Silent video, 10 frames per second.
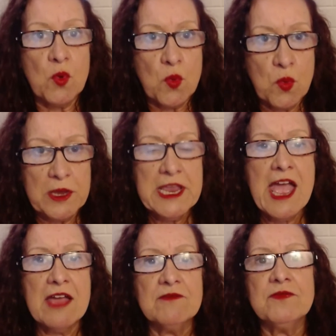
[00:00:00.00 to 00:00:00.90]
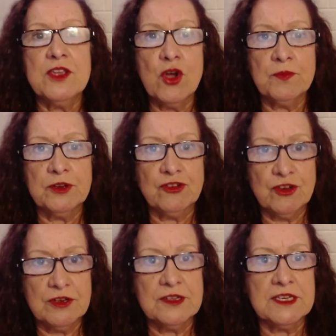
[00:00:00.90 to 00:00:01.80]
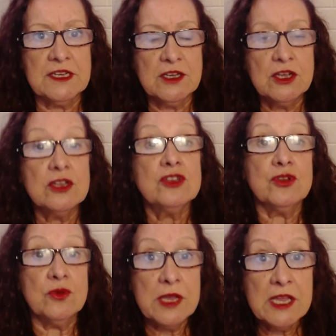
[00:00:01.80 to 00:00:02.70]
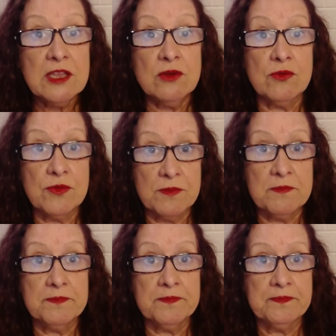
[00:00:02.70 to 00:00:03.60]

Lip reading: we have the opportunity to heal them.